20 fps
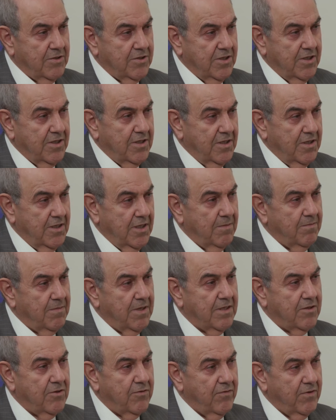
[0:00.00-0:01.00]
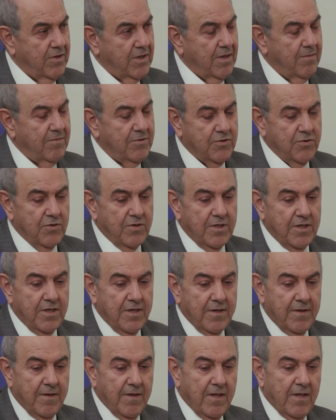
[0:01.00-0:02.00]
is Shia and part of the tribe is
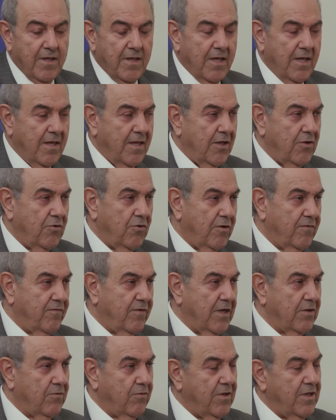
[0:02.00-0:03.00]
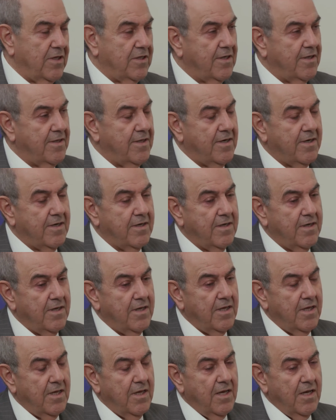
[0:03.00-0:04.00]
Sunni, and they don't fight with each other.
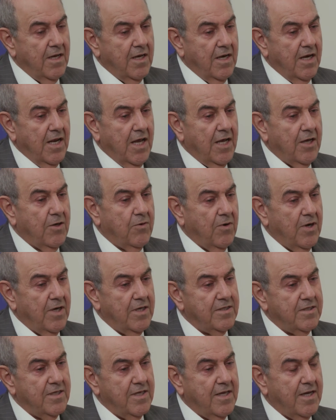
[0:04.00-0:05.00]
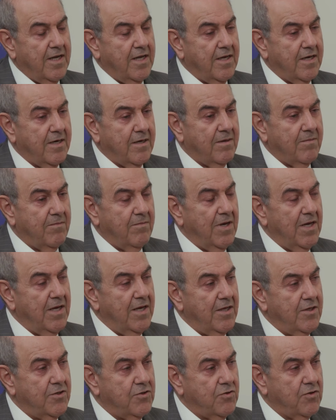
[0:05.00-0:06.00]
Likewise, there are
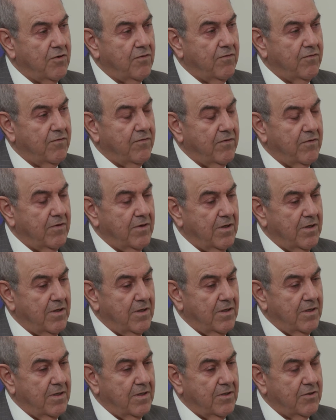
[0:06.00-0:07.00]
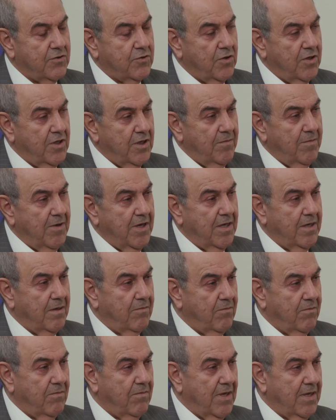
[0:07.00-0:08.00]
millions of Sunni
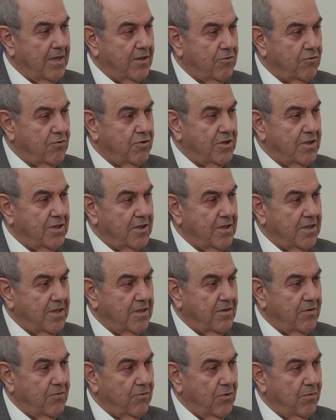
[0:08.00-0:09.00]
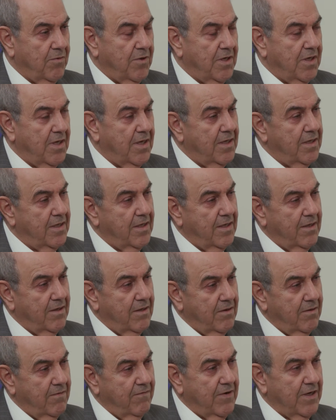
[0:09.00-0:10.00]
men married to Shia women
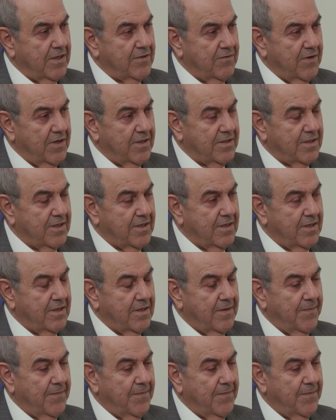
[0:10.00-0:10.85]
and vice versa.